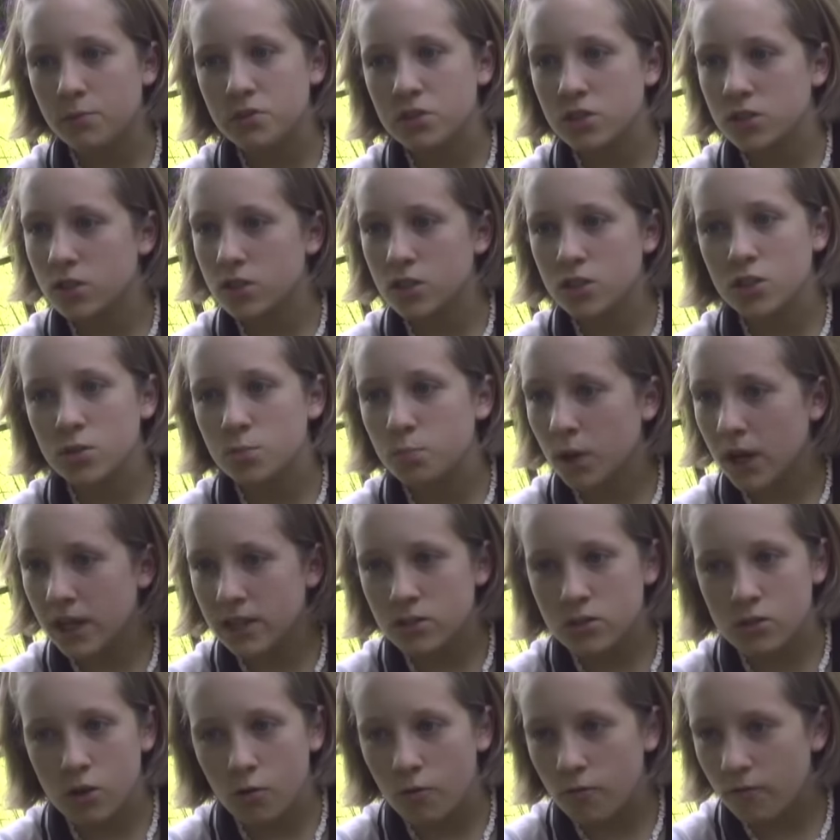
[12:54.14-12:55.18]
was going to spread
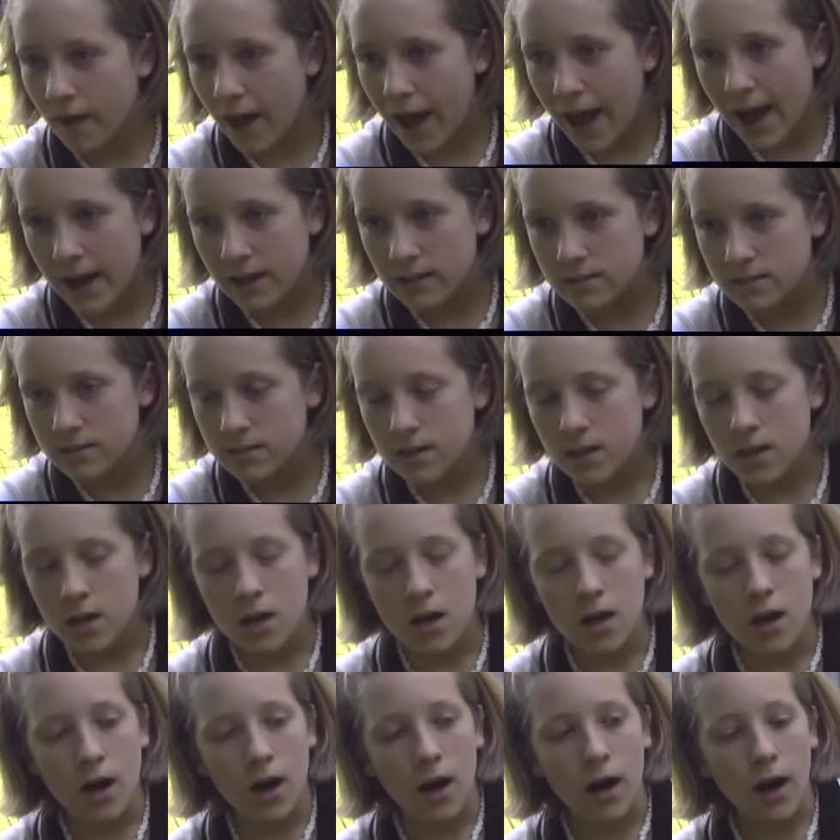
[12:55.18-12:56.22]
so fast.
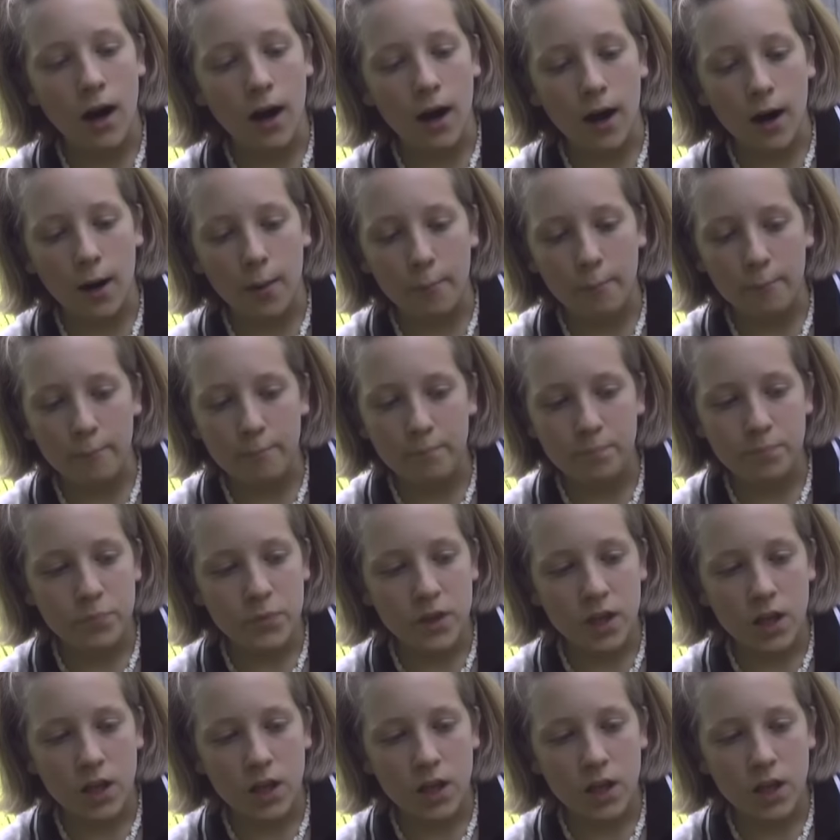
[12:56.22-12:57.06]
A